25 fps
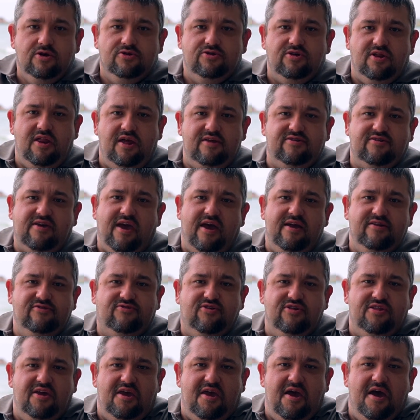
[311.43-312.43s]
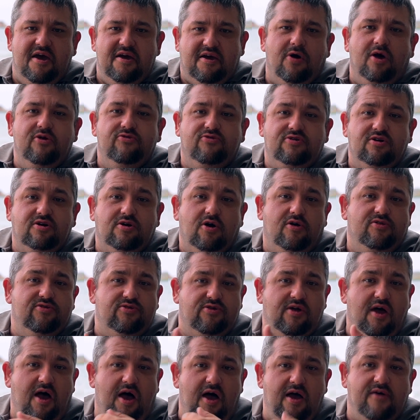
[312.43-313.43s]
So let's get into the pros and cons
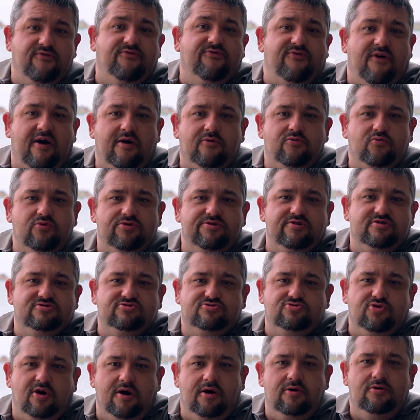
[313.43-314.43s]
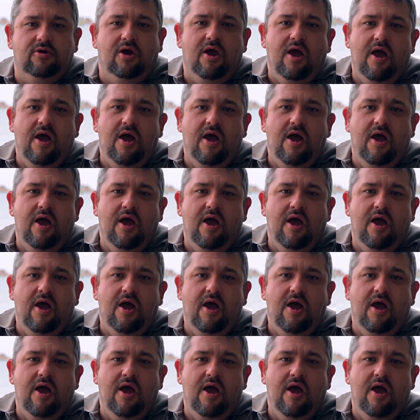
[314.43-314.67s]
that I've found with this drone,